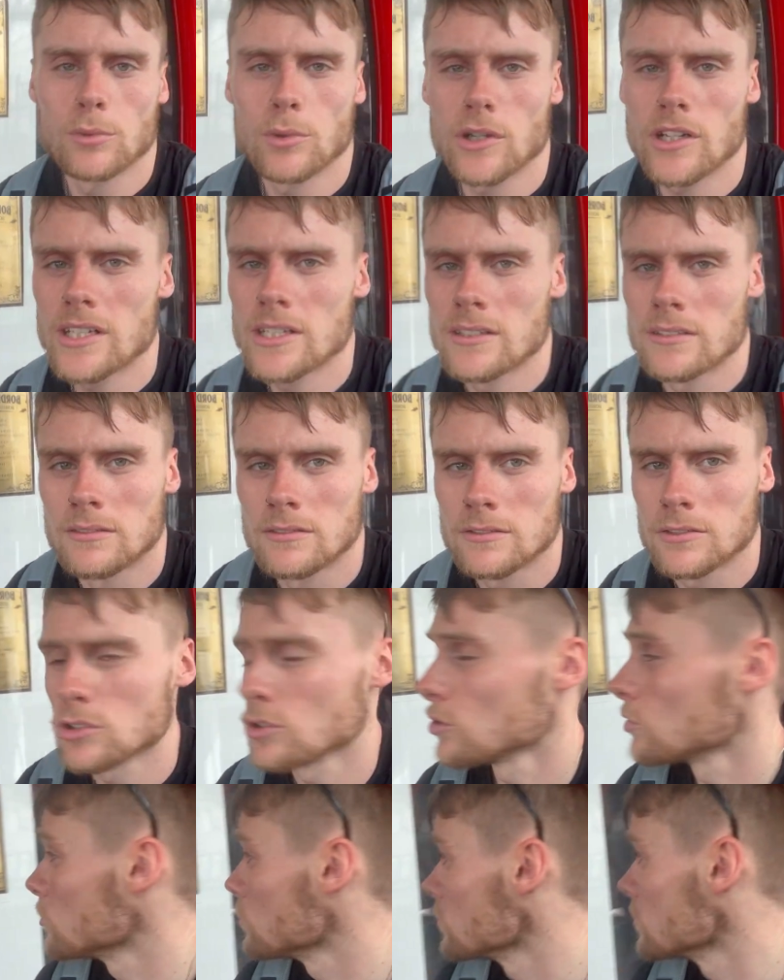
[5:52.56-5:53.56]
we're in,
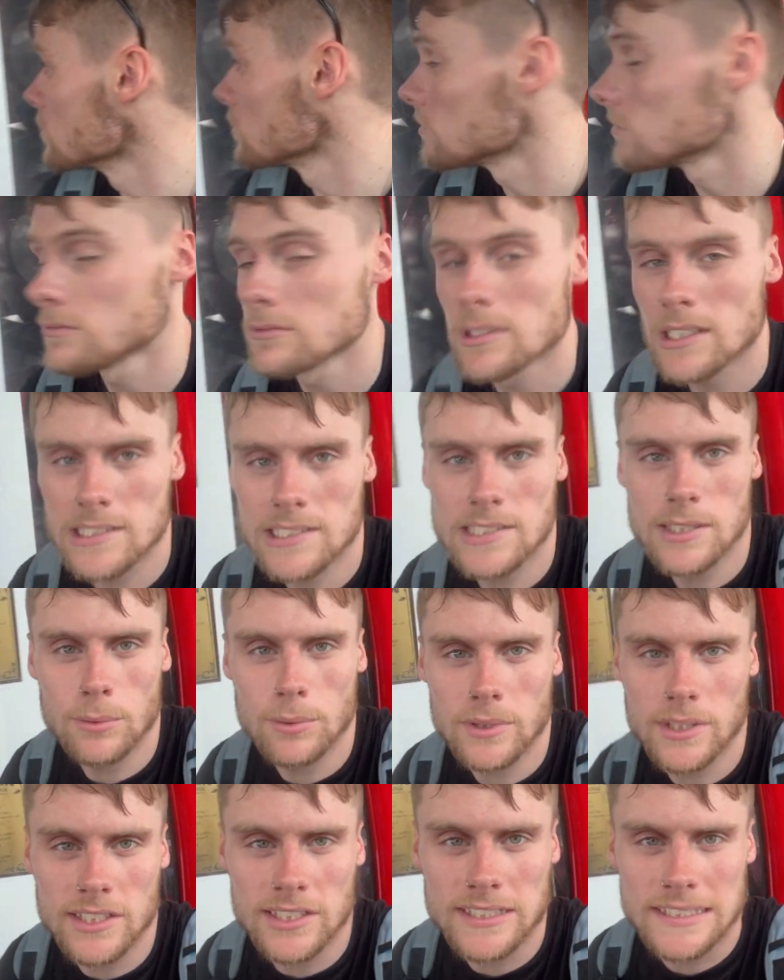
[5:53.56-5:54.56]
so let's see
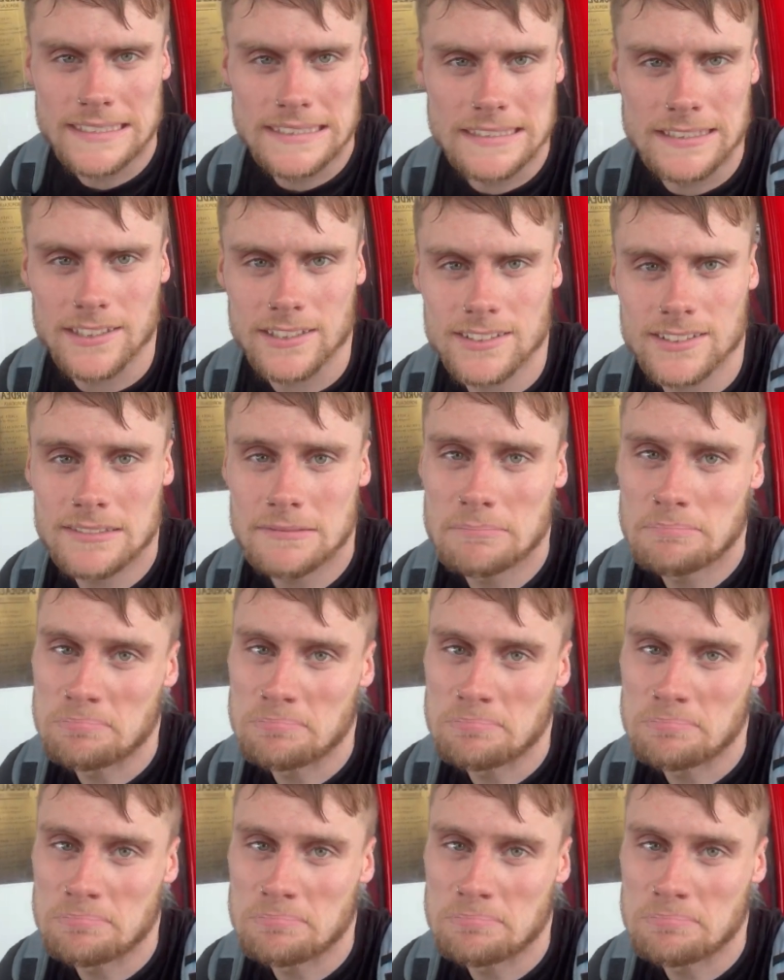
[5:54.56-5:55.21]
where this leads us.